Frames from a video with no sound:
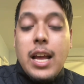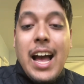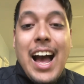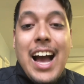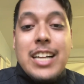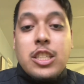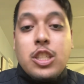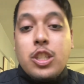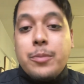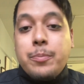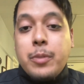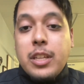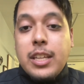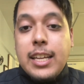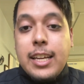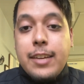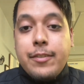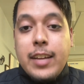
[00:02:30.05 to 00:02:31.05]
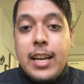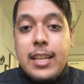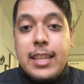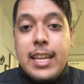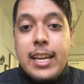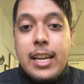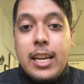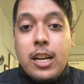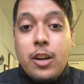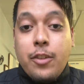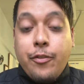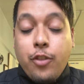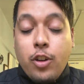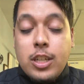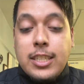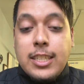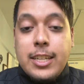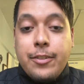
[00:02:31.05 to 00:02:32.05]
I do believe that they can
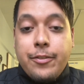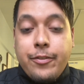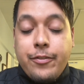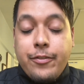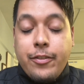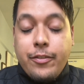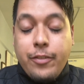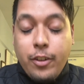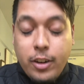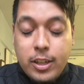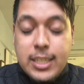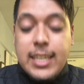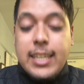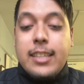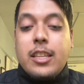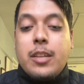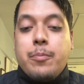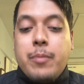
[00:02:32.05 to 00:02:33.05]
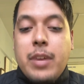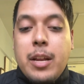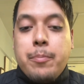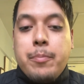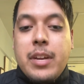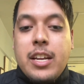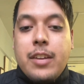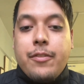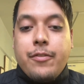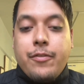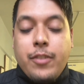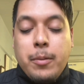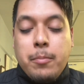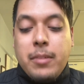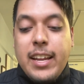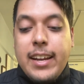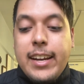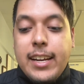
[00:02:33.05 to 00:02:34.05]
enforce the 14th Amendment
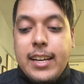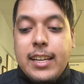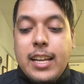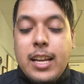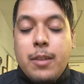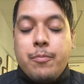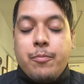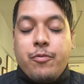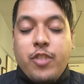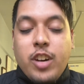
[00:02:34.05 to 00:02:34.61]
from letting them